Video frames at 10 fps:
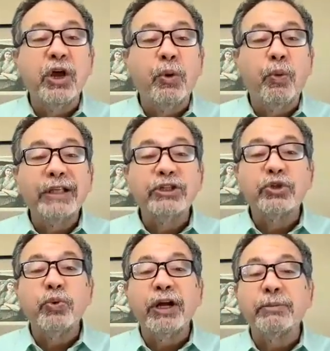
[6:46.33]
1
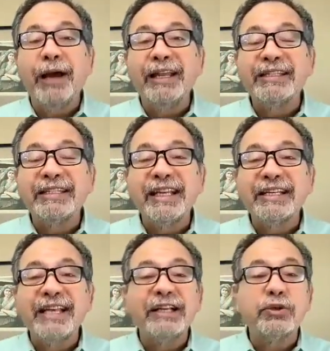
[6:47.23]
squared minus
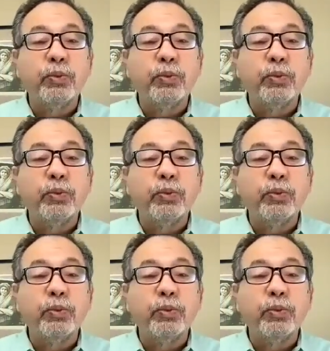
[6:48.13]
6x,